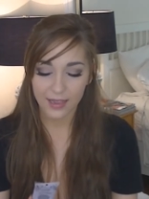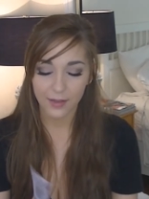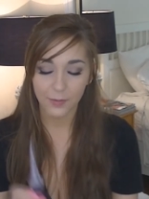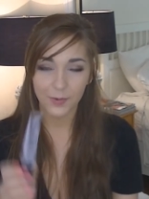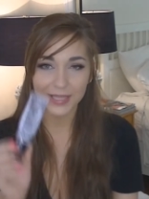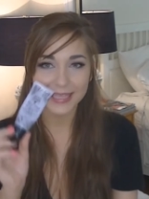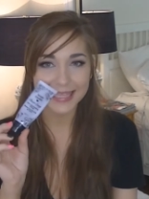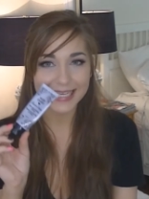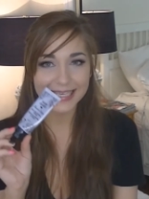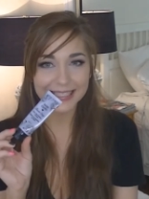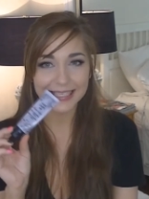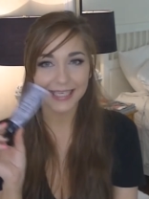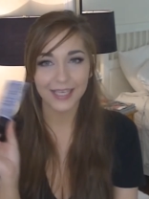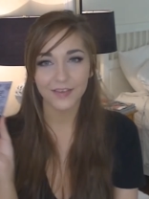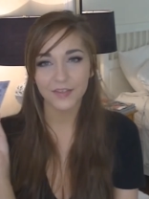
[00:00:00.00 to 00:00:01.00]
With this,
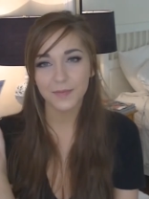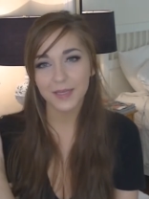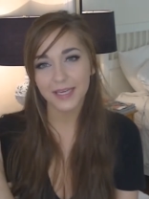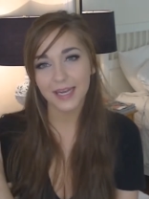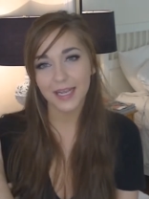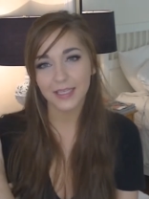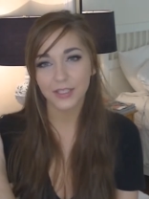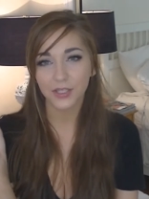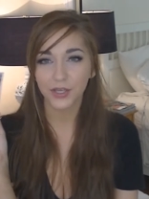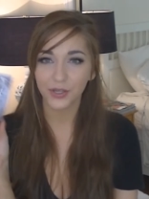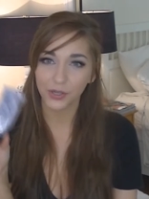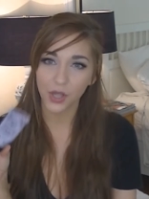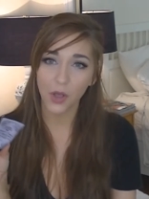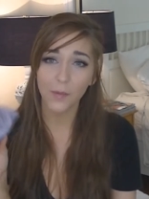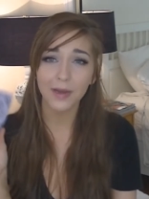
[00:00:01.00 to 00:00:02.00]
it gives me a nice
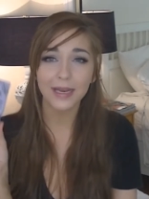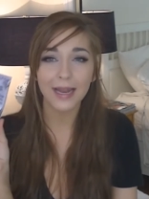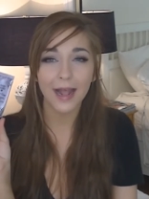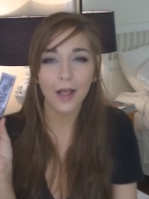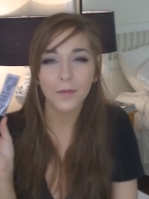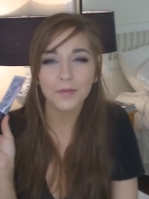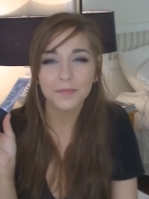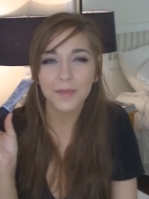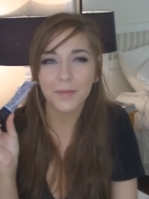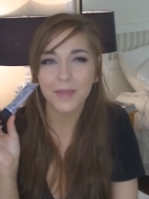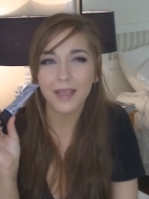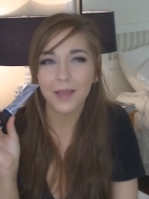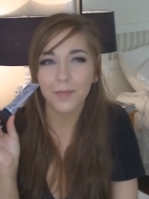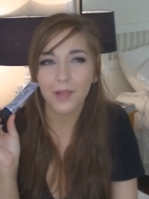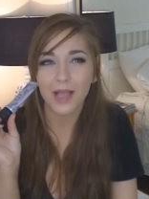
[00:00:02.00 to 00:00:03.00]
glow, and it helps my
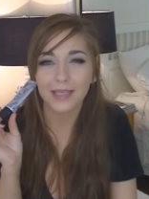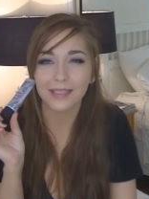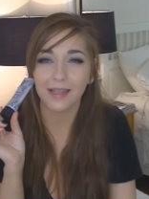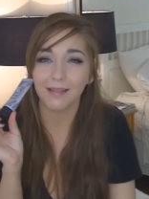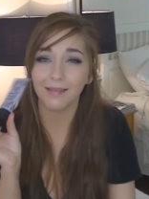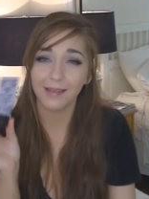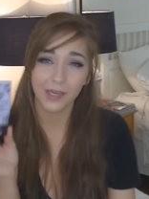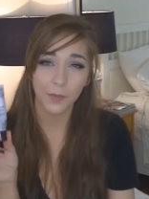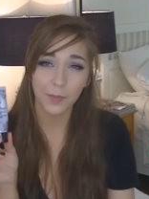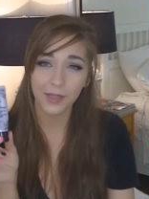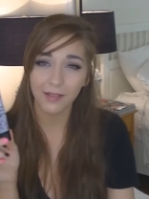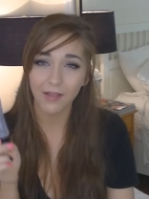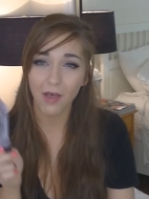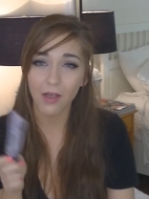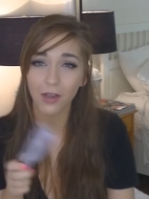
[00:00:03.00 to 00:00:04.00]
makeup last a little
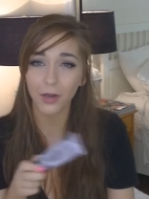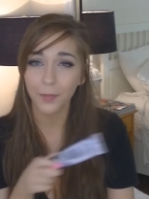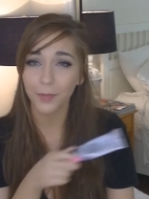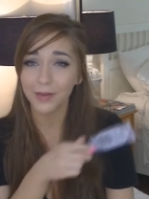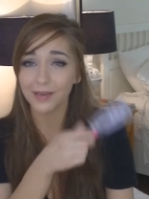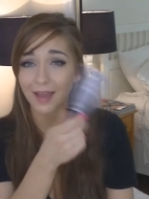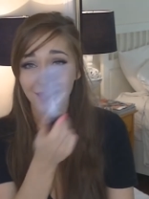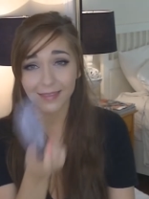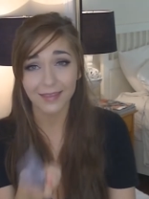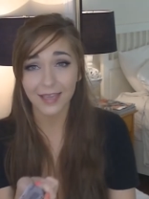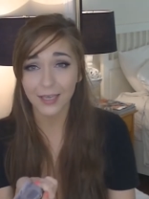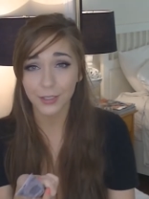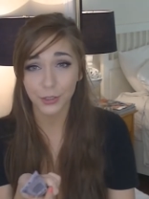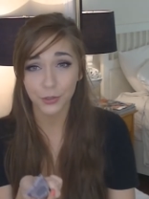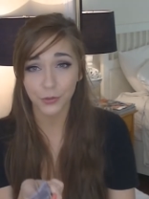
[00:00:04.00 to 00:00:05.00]
bit longer, but nothing
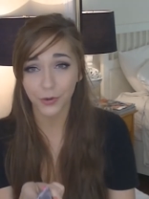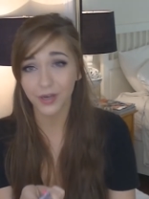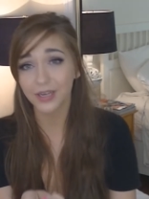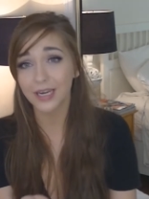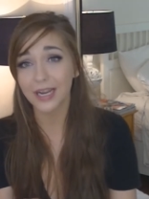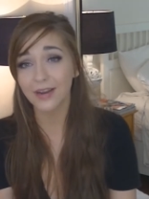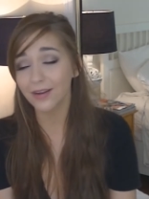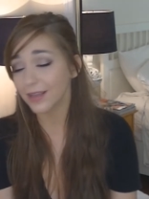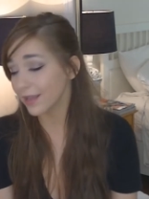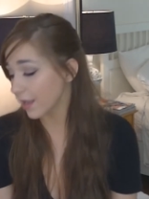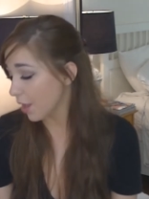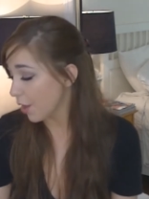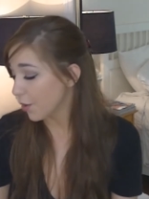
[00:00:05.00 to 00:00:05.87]
extraordinary.